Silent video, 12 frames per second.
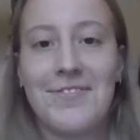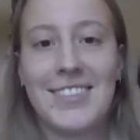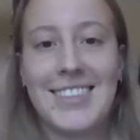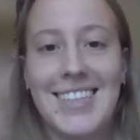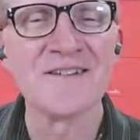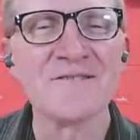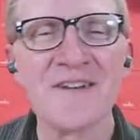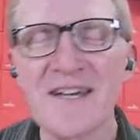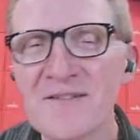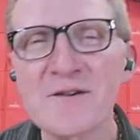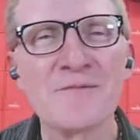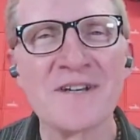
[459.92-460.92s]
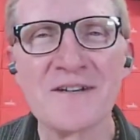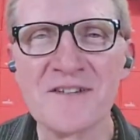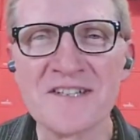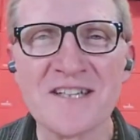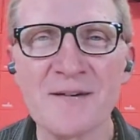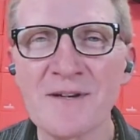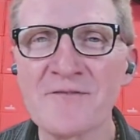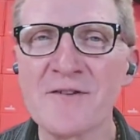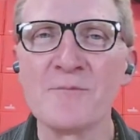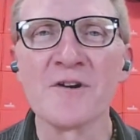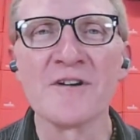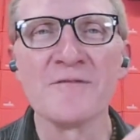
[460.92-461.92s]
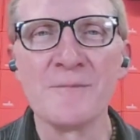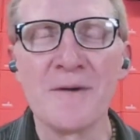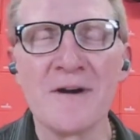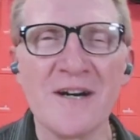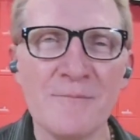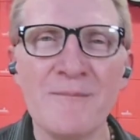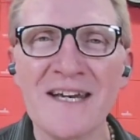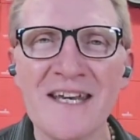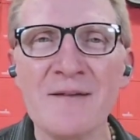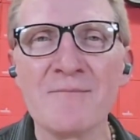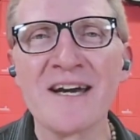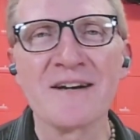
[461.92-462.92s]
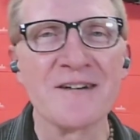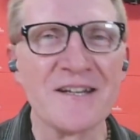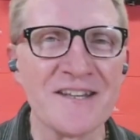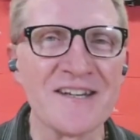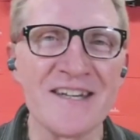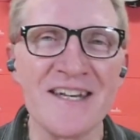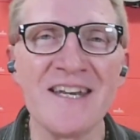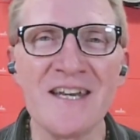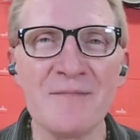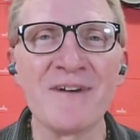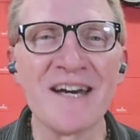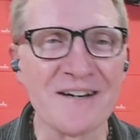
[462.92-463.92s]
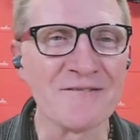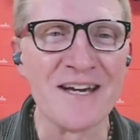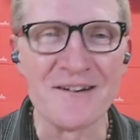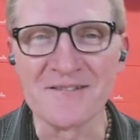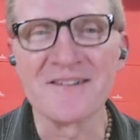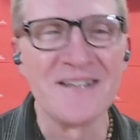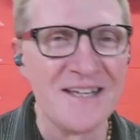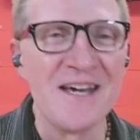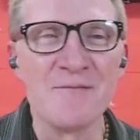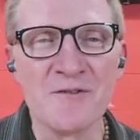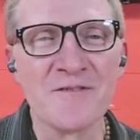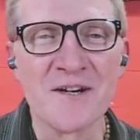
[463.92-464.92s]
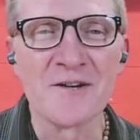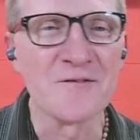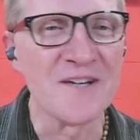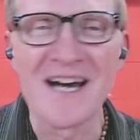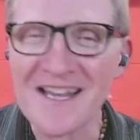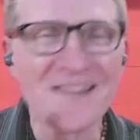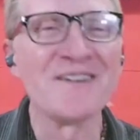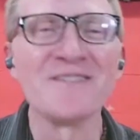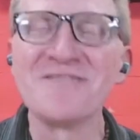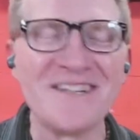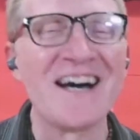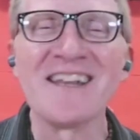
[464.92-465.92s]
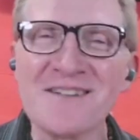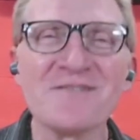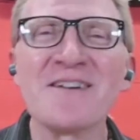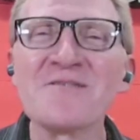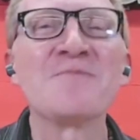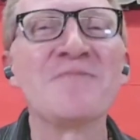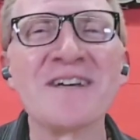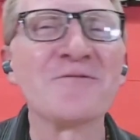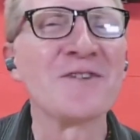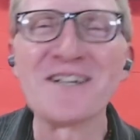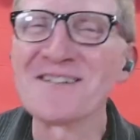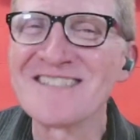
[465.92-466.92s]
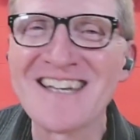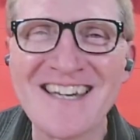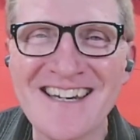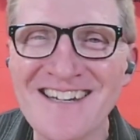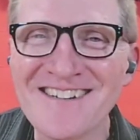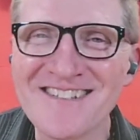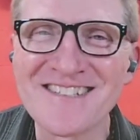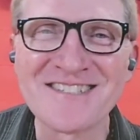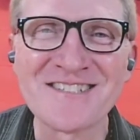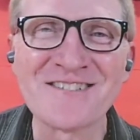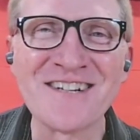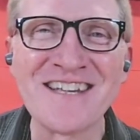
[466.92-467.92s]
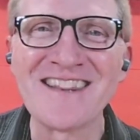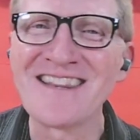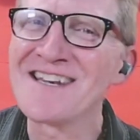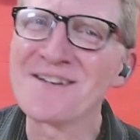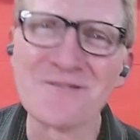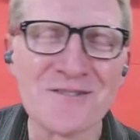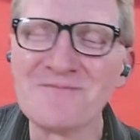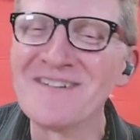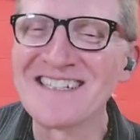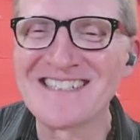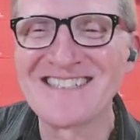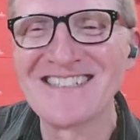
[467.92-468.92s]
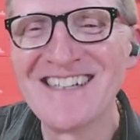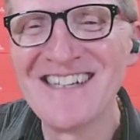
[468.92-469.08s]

I love every bit of this. Coming from more of a, a background than an EE background, moving over. I love I love every bit of what you're saying here. This is great. Thank you so much.